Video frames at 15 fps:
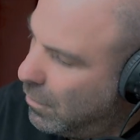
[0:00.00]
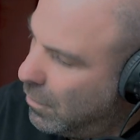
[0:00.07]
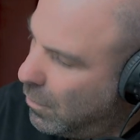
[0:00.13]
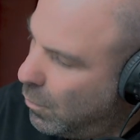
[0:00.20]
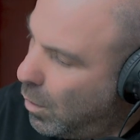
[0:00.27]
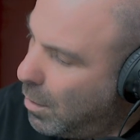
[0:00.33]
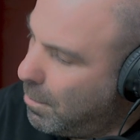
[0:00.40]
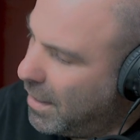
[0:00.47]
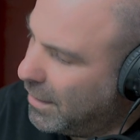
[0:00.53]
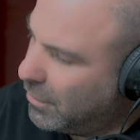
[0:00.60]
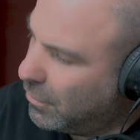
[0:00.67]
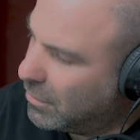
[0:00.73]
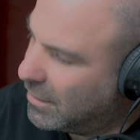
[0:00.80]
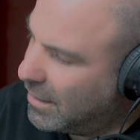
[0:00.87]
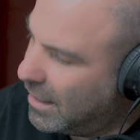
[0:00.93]
what mental
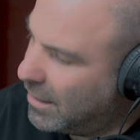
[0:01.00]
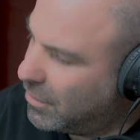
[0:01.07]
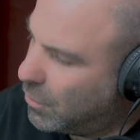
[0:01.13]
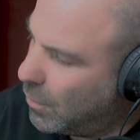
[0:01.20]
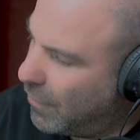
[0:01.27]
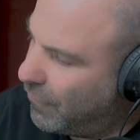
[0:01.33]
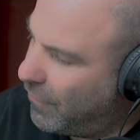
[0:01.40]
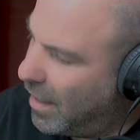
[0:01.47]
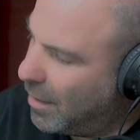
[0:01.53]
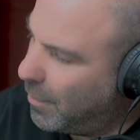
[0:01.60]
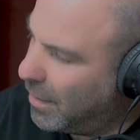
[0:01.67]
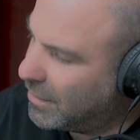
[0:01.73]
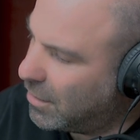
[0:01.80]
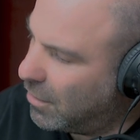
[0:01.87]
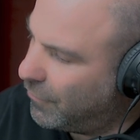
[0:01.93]
states do I find
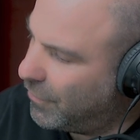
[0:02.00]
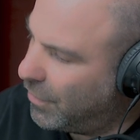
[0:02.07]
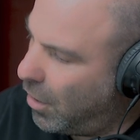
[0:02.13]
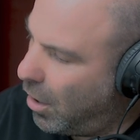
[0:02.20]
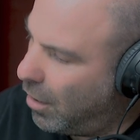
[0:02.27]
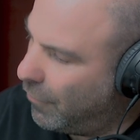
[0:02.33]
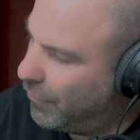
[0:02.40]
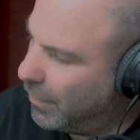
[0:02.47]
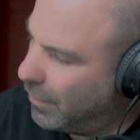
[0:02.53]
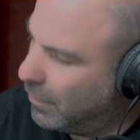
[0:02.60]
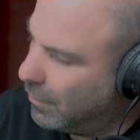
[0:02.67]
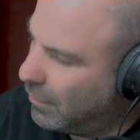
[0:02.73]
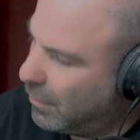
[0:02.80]
myself in often,